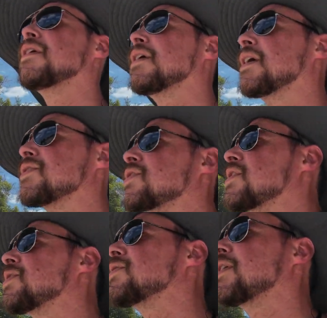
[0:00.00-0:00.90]
And
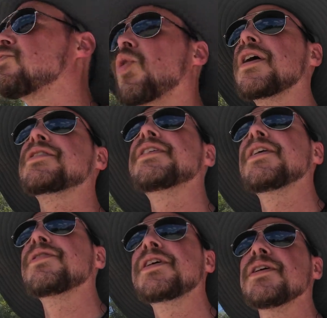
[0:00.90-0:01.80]
so I've walked
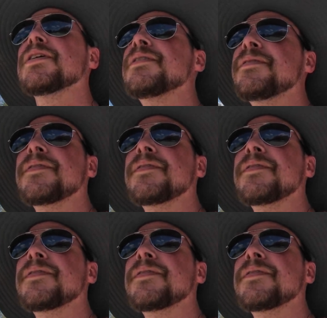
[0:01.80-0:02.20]
down here